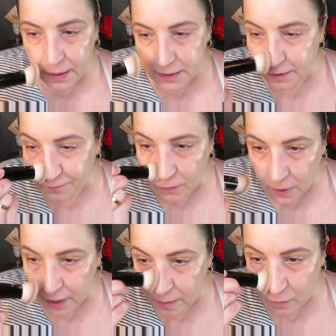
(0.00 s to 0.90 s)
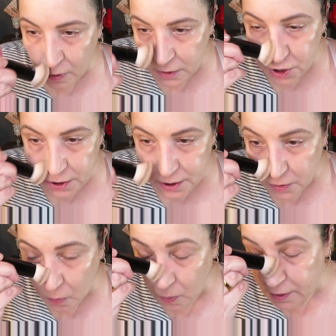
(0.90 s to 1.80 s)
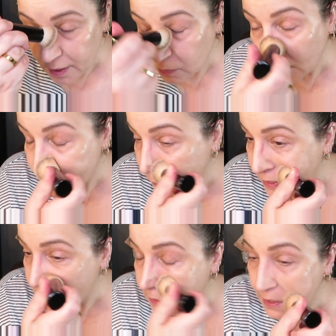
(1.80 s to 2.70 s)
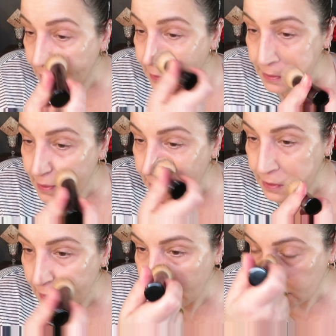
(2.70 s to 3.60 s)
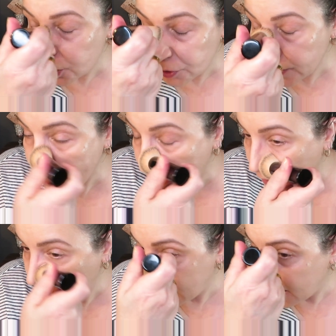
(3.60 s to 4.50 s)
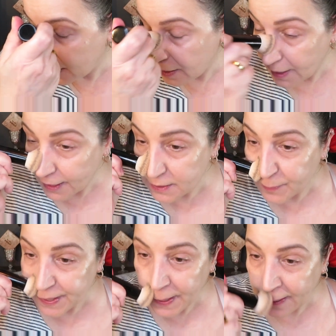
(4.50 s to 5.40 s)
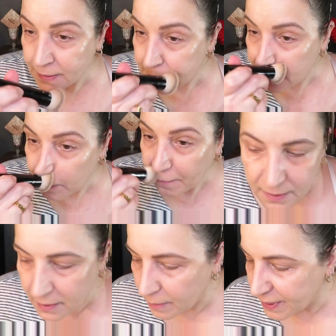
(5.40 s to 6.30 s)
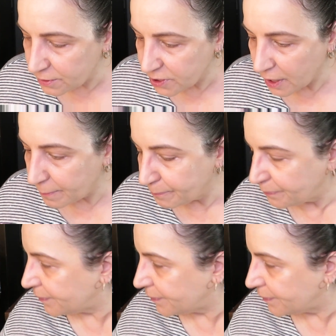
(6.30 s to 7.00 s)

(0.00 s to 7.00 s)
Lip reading: Sephora anymore. I'll just go on their websites to get the luxury experience. Okay, better stop.